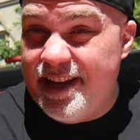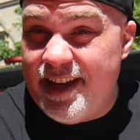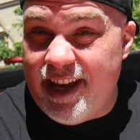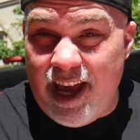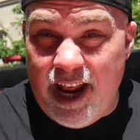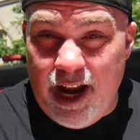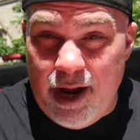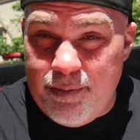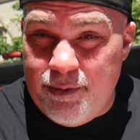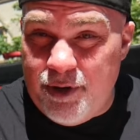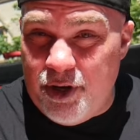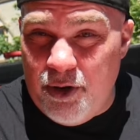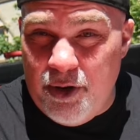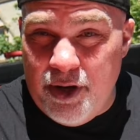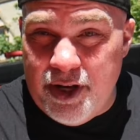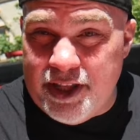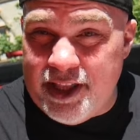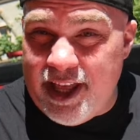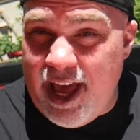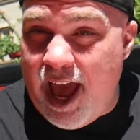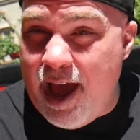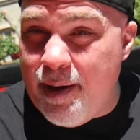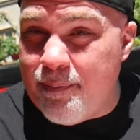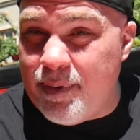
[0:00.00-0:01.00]
And I'm doing
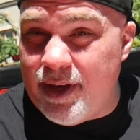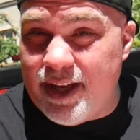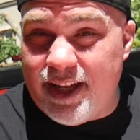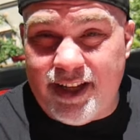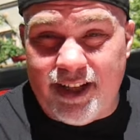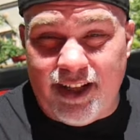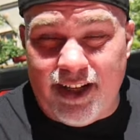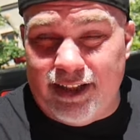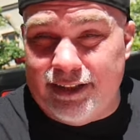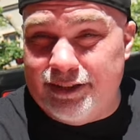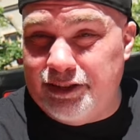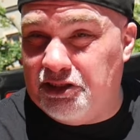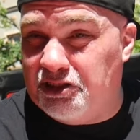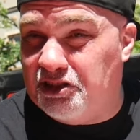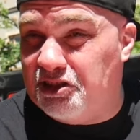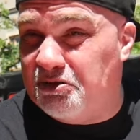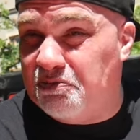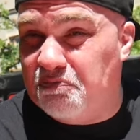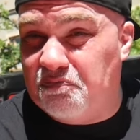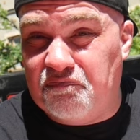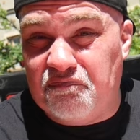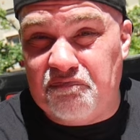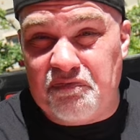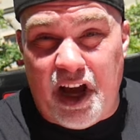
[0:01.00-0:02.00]
that
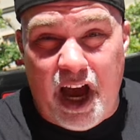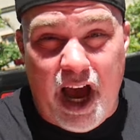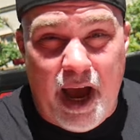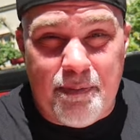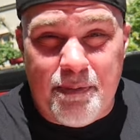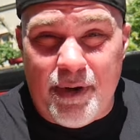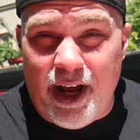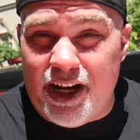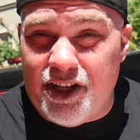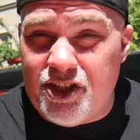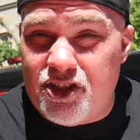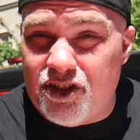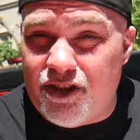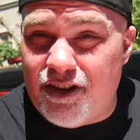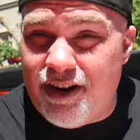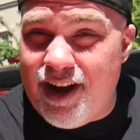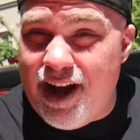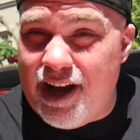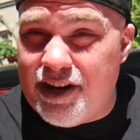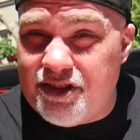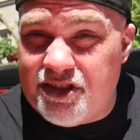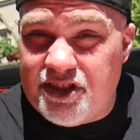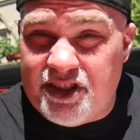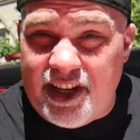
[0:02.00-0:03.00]
because I'm not sure
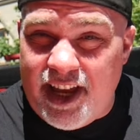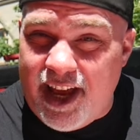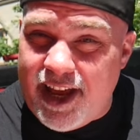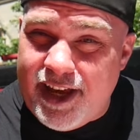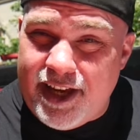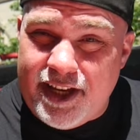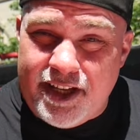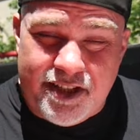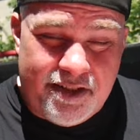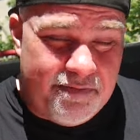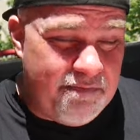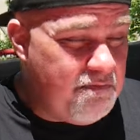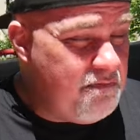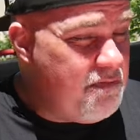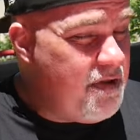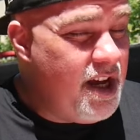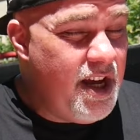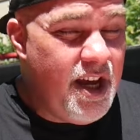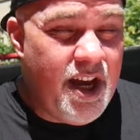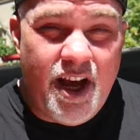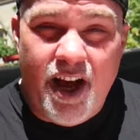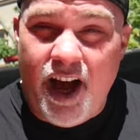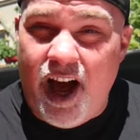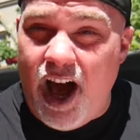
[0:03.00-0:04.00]
how to say it.
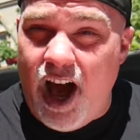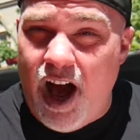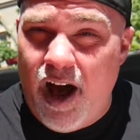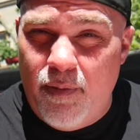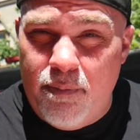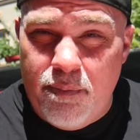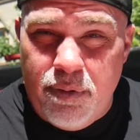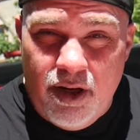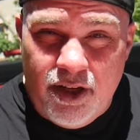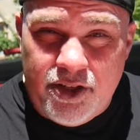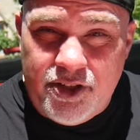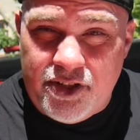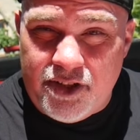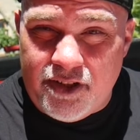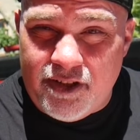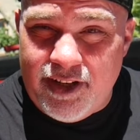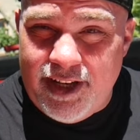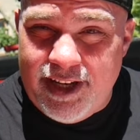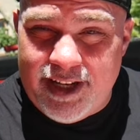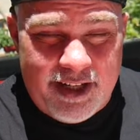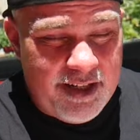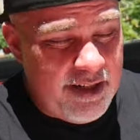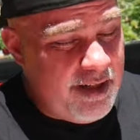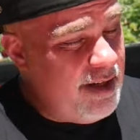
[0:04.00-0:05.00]
I'll butcher
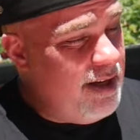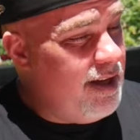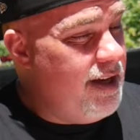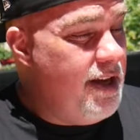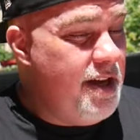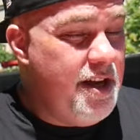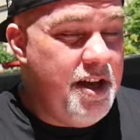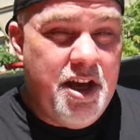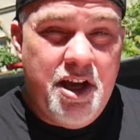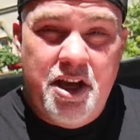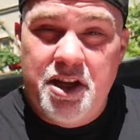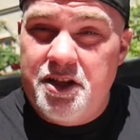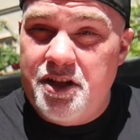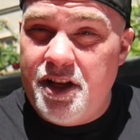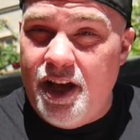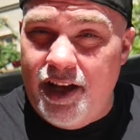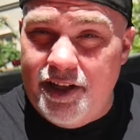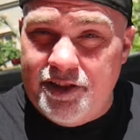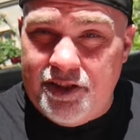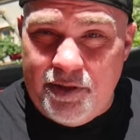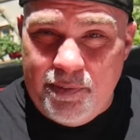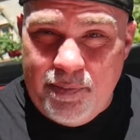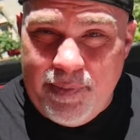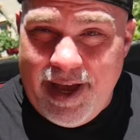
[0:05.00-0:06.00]
it.
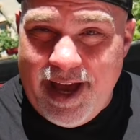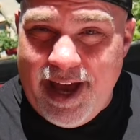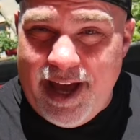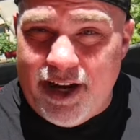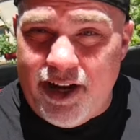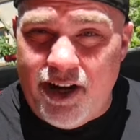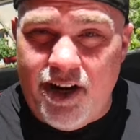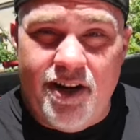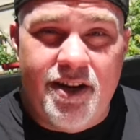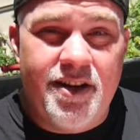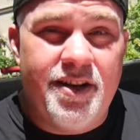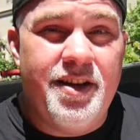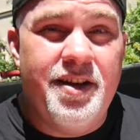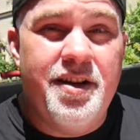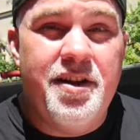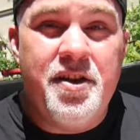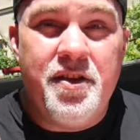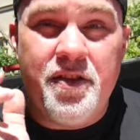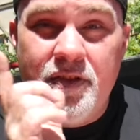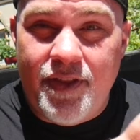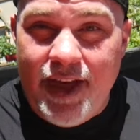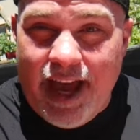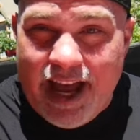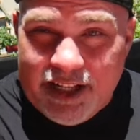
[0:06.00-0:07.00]
Doesn't matter.
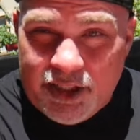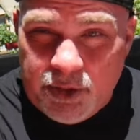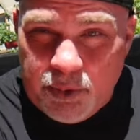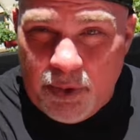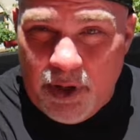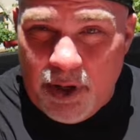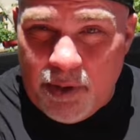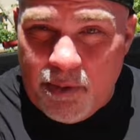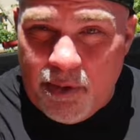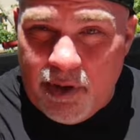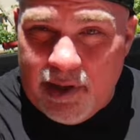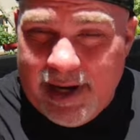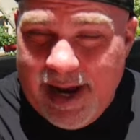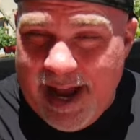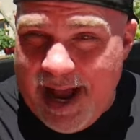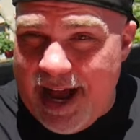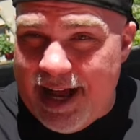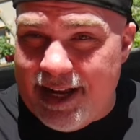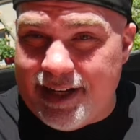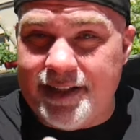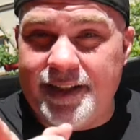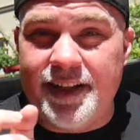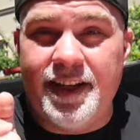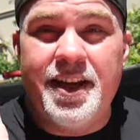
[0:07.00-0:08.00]
That's where we're
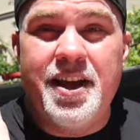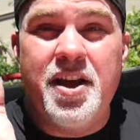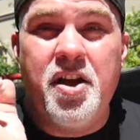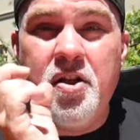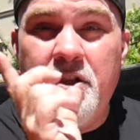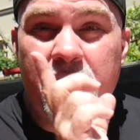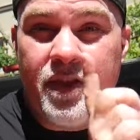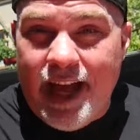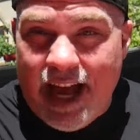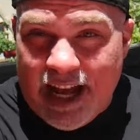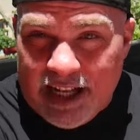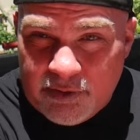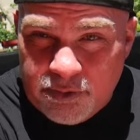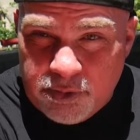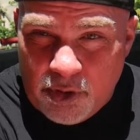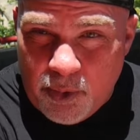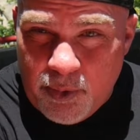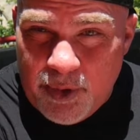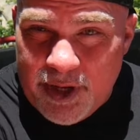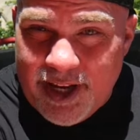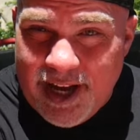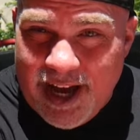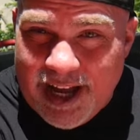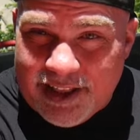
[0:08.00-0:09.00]
at. That's where
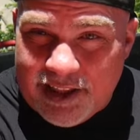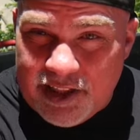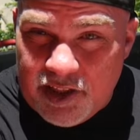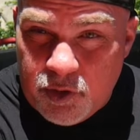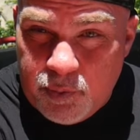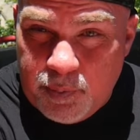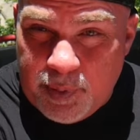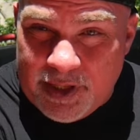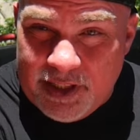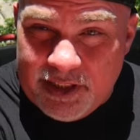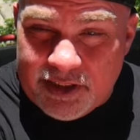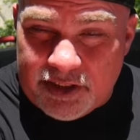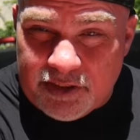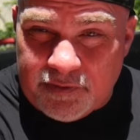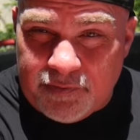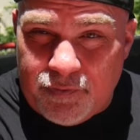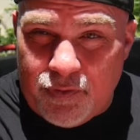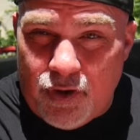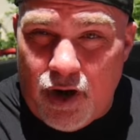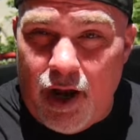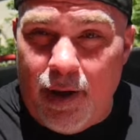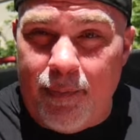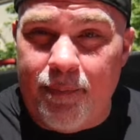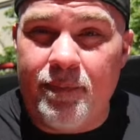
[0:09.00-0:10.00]
we got this pizza
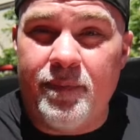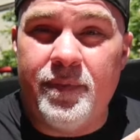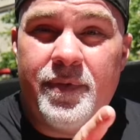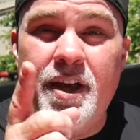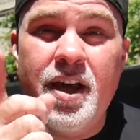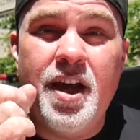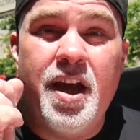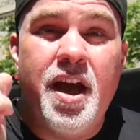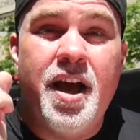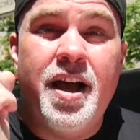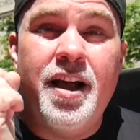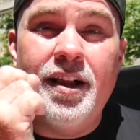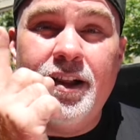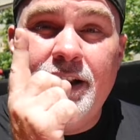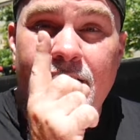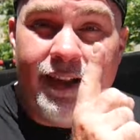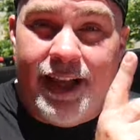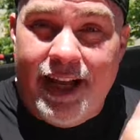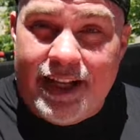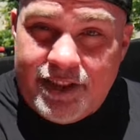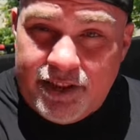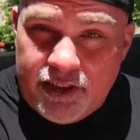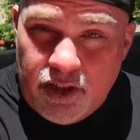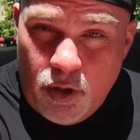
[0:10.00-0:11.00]
from.
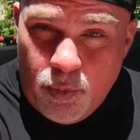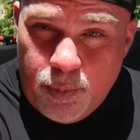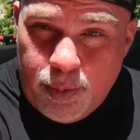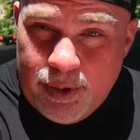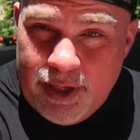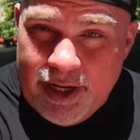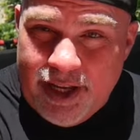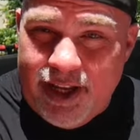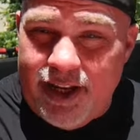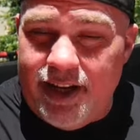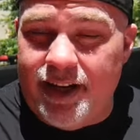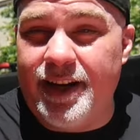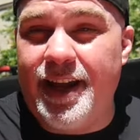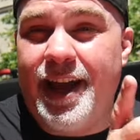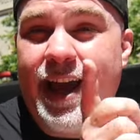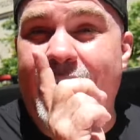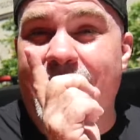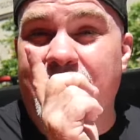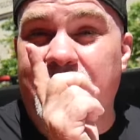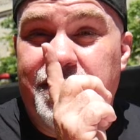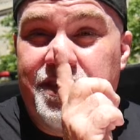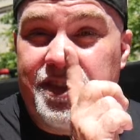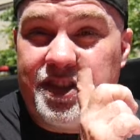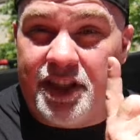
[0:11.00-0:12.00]
Let's open it
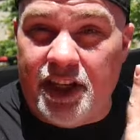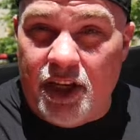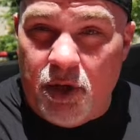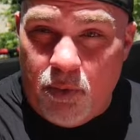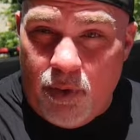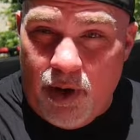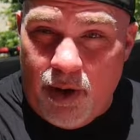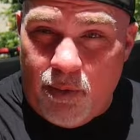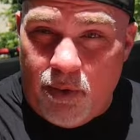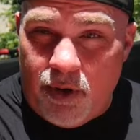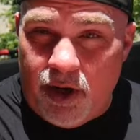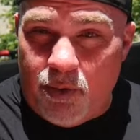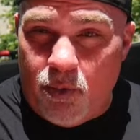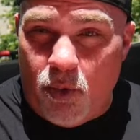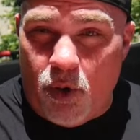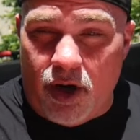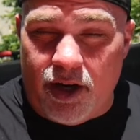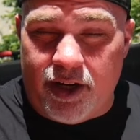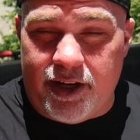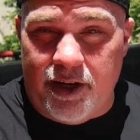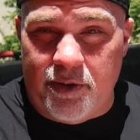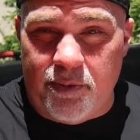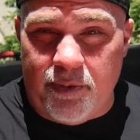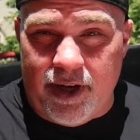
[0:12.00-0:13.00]
and see what we're
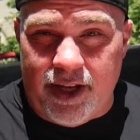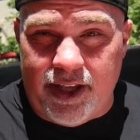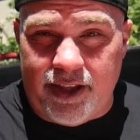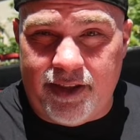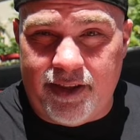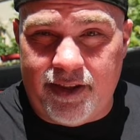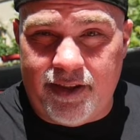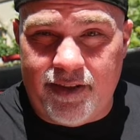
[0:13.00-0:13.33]
working with.